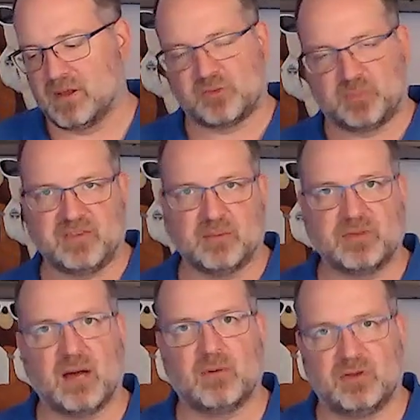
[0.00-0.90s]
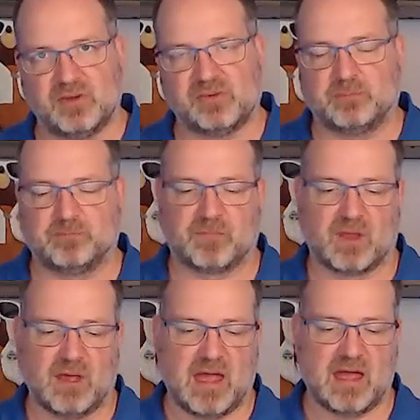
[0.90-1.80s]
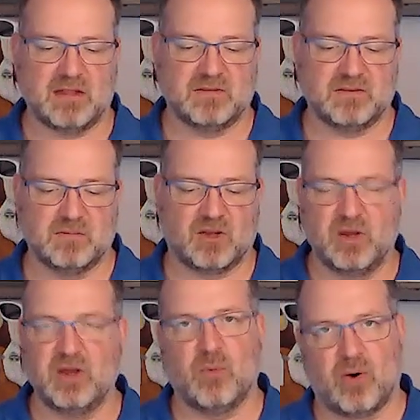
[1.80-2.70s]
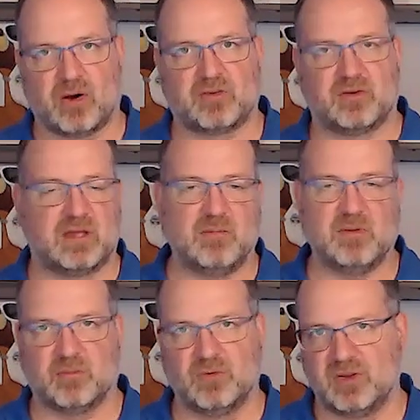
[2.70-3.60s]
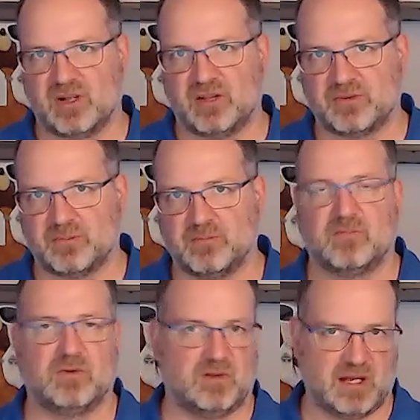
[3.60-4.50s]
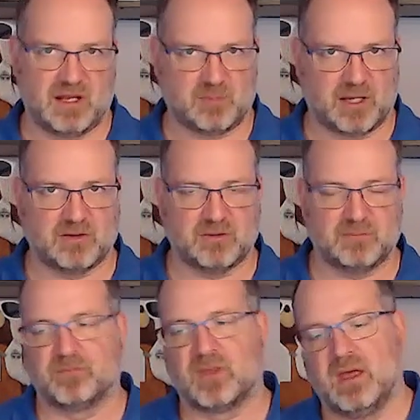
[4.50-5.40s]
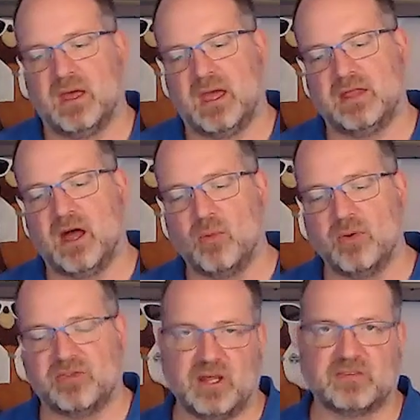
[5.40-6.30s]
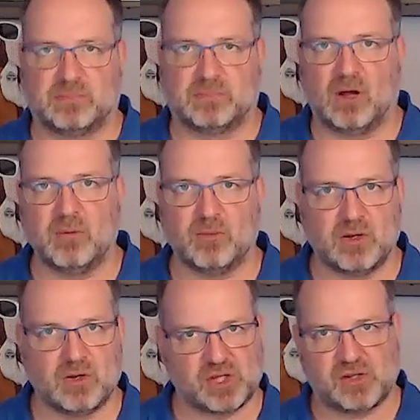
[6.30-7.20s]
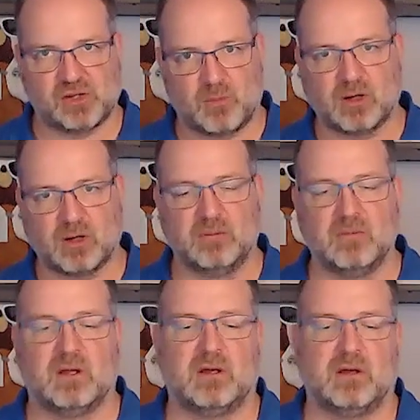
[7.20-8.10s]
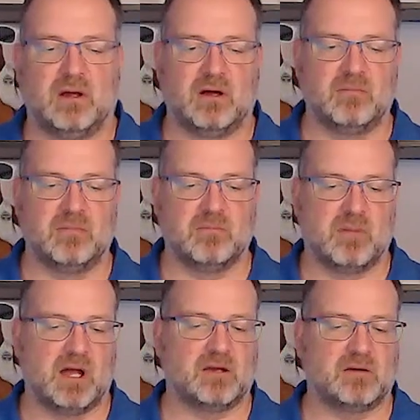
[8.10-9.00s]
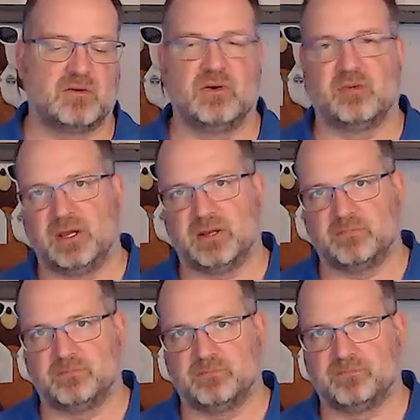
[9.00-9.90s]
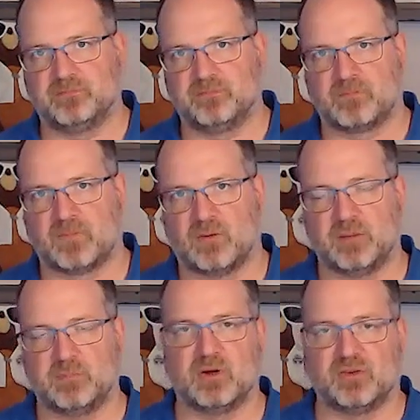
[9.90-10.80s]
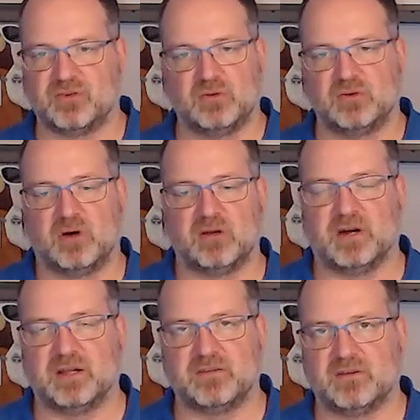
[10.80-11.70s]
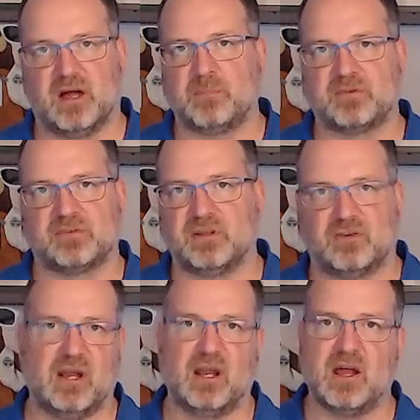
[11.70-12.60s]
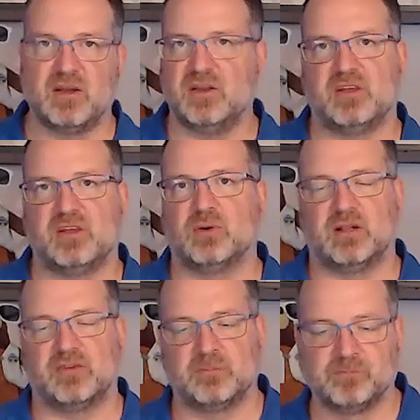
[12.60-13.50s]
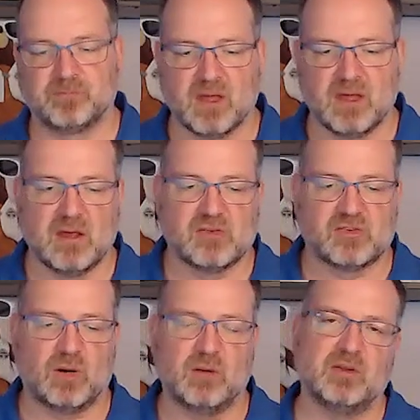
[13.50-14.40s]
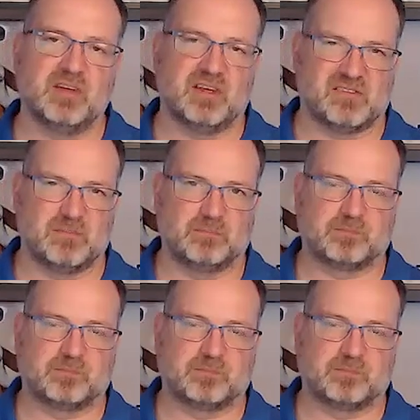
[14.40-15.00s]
spent some time on this, and the query worked, gave me some results that I expected. And now with your next deployment, when you change your model, my queries break, right? Because you modified the hubs and the granularities and what else. So what about this?